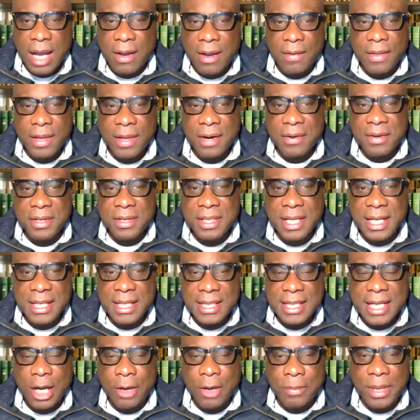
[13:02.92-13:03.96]
Now there is
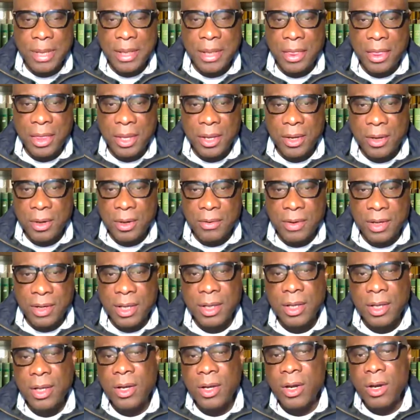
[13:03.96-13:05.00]
the endowment
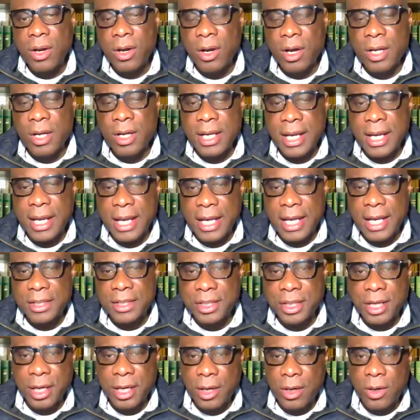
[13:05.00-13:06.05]
theory, or the
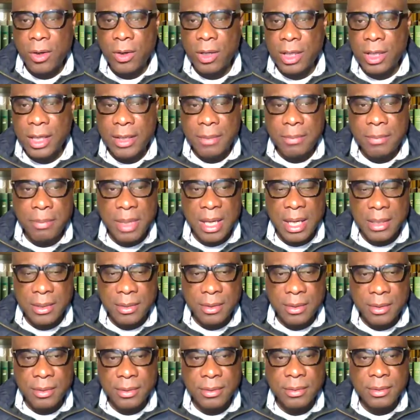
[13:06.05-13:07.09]
Heckscher-Ohlin
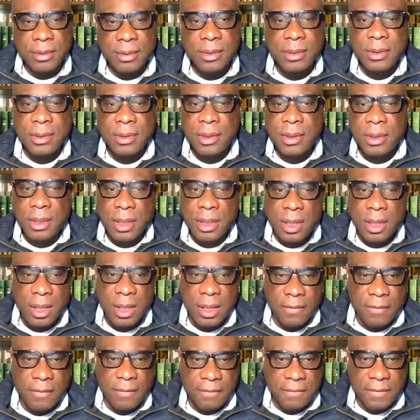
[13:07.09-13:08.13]
model,
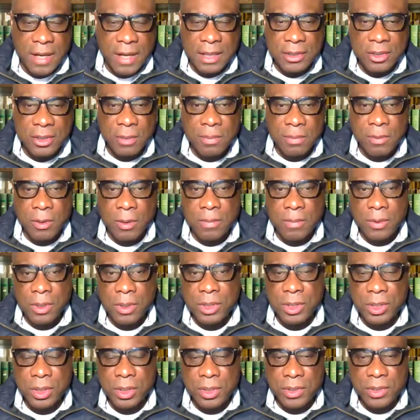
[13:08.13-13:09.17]
factor
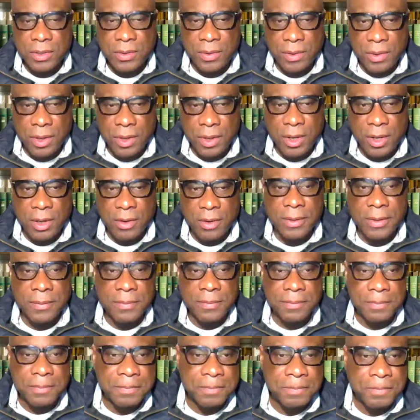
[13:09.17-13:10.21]
proportions theory.
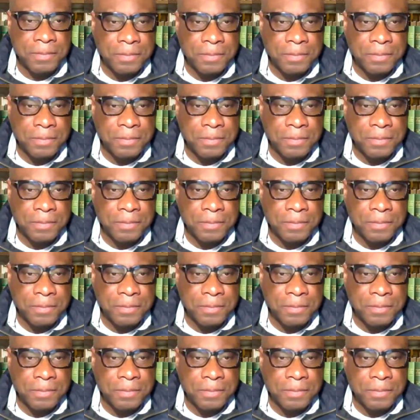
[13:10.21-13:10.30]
